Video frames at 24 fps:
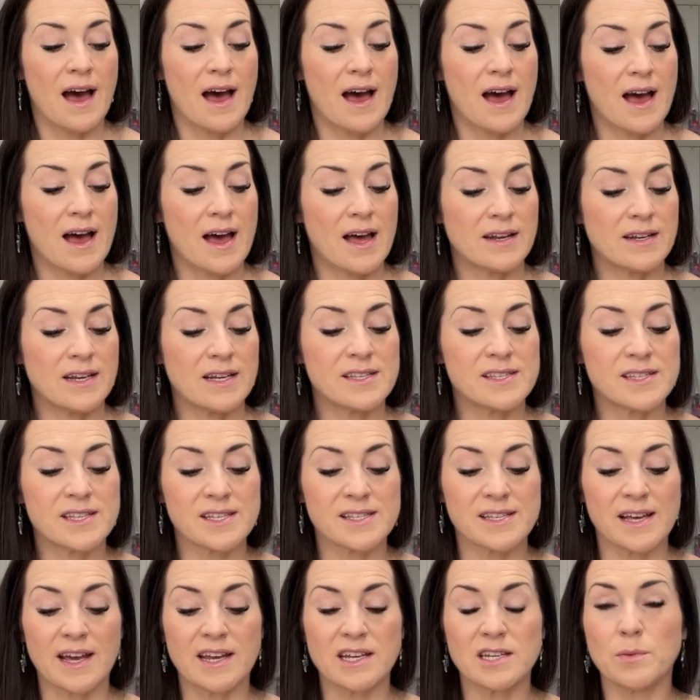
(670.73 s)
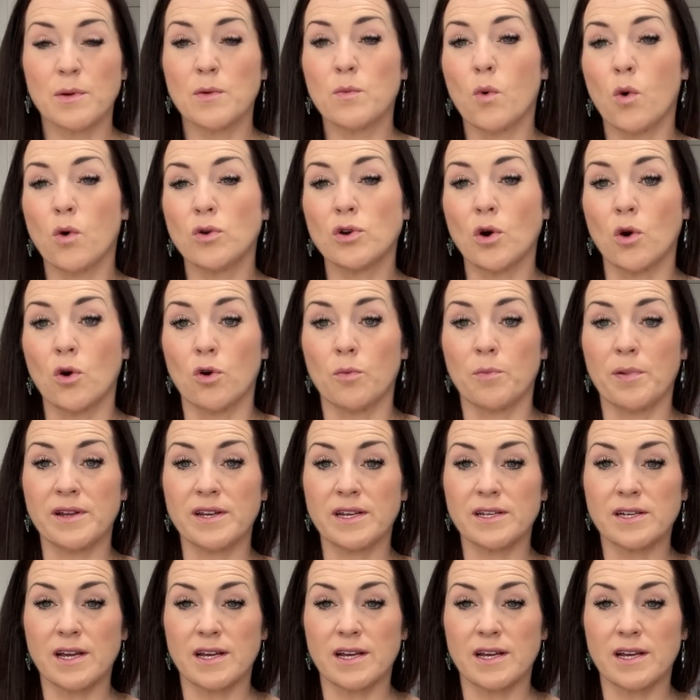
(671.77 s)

And it's designed to be worn open.